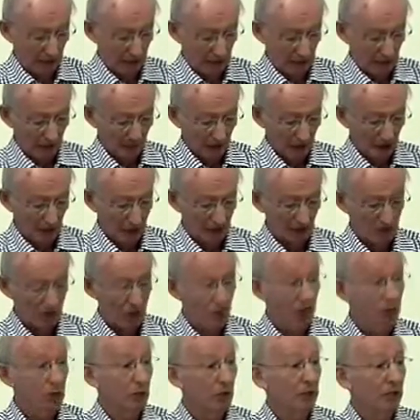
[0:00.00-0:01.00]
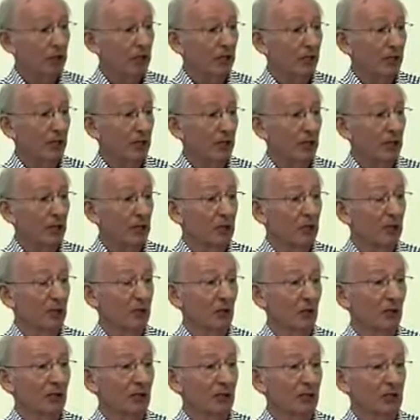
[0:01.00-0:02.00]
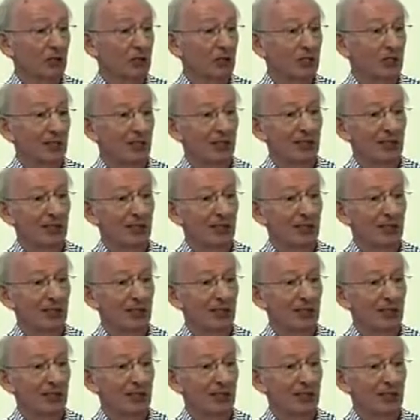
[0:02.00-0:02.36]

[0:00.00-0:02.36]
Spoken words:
that can distort the thinking of all of us,